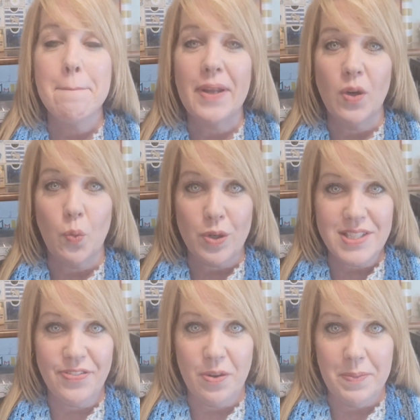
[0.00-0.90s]
but it
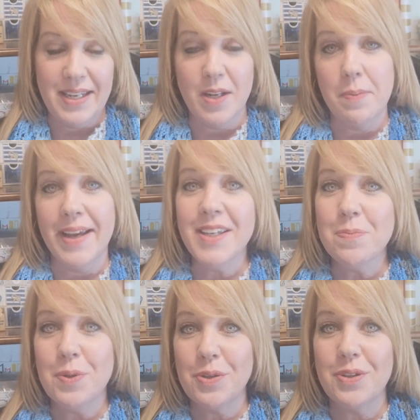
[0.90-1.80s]
works for me. Now, my
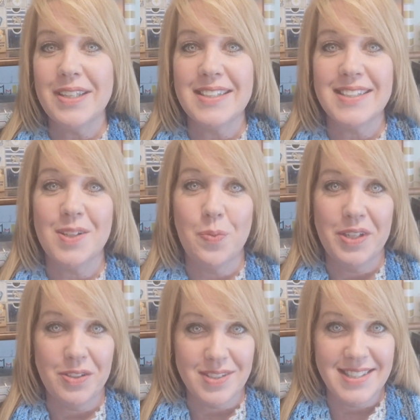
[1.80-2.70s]
computer is a
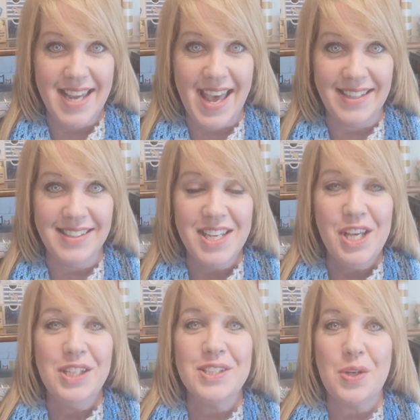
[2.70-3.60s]
Windows 10,
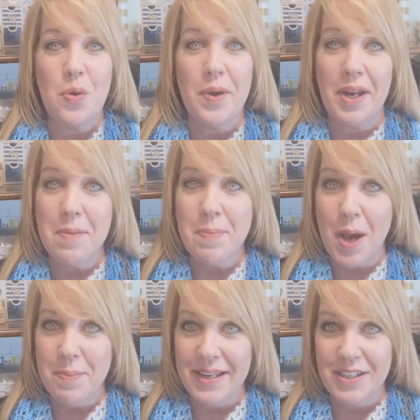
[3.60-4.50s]
so when I
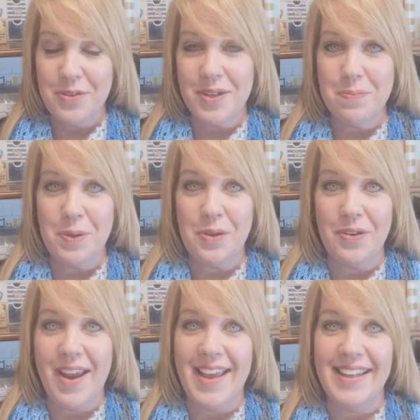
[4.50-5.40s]
bought my new
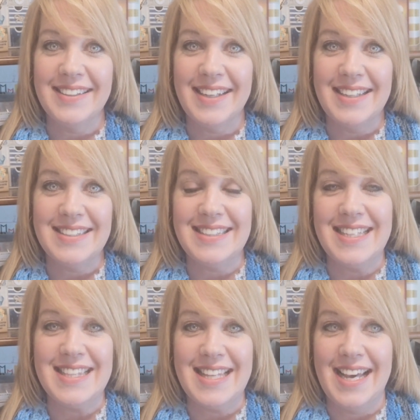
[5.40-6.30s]
computer and I
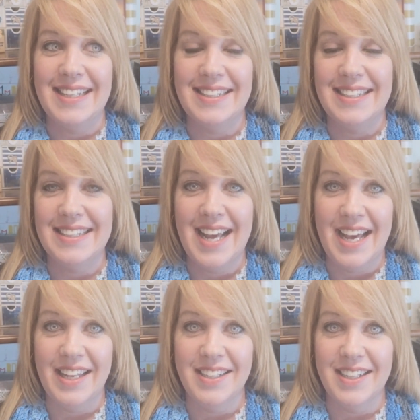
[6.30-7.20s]
seen that it
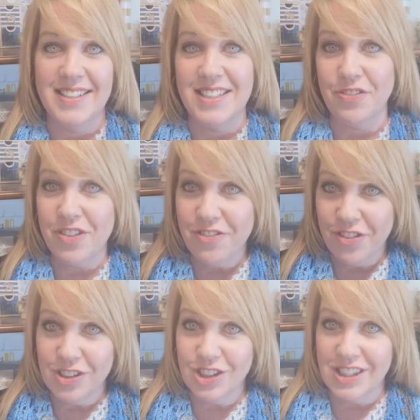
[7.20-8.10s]
had a different
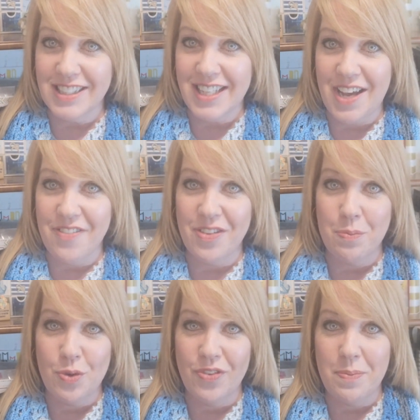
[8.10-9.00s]
version of the
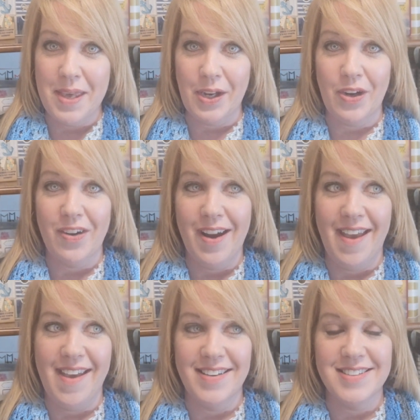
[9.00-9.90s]
Movie Maker
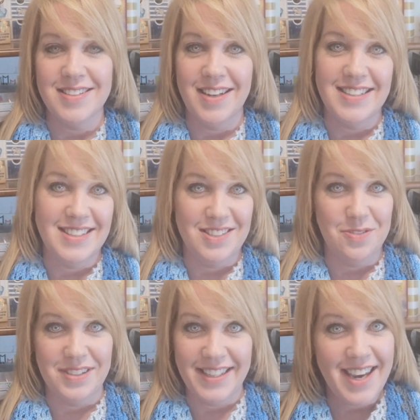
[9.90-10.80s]
and I didn't
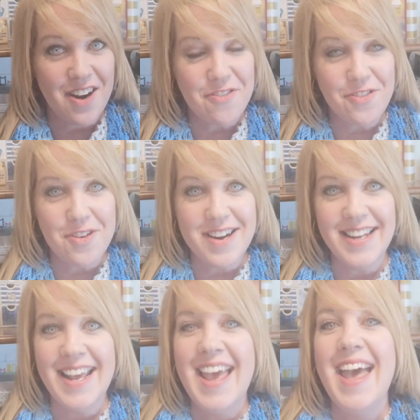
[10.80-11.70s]
really care for it,
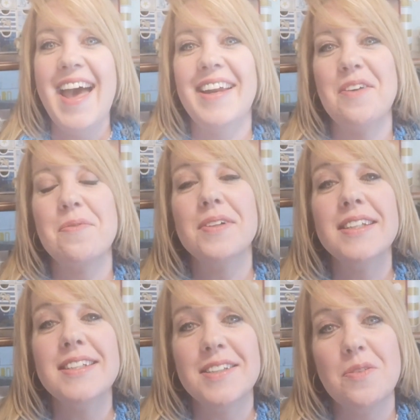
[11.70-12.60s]
and I
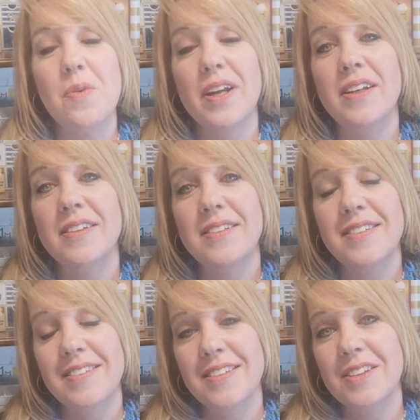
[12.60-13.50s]
really didn't want to
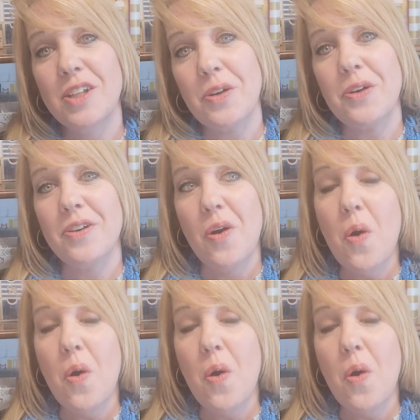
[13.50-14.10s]
learn a